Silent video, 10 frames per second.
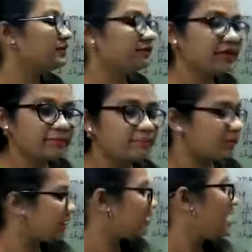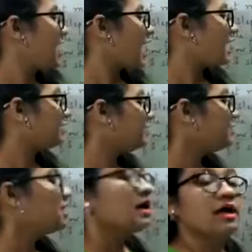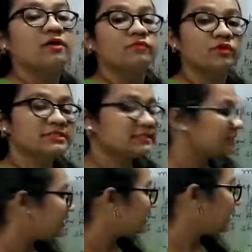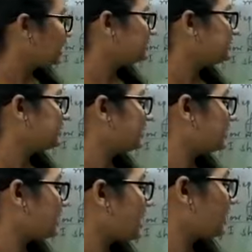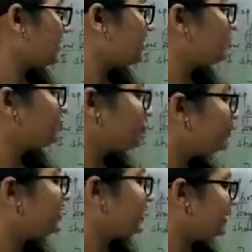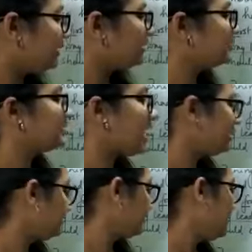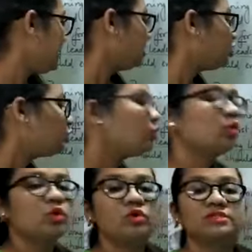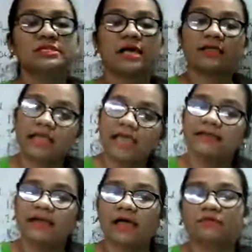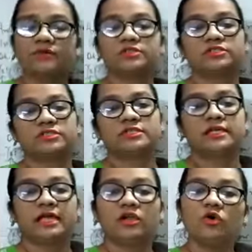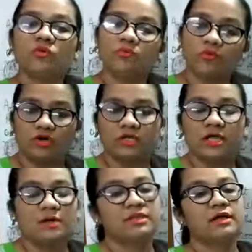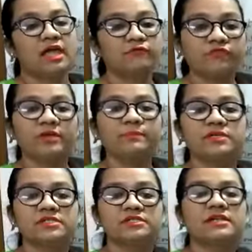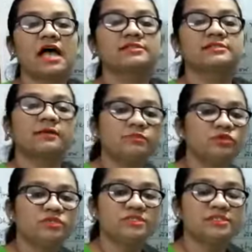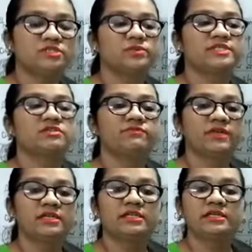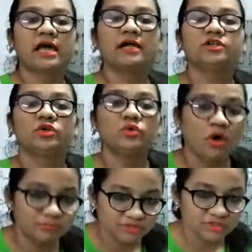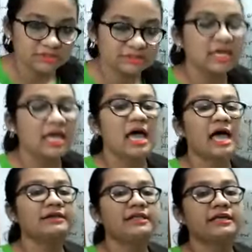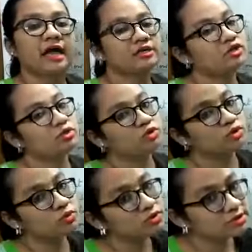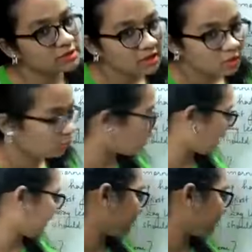a deep breath and he was telling us, he would be telling us that two roads again diverged in a yellow wood. But every person has come to the situation where he had two options and he had to choose one.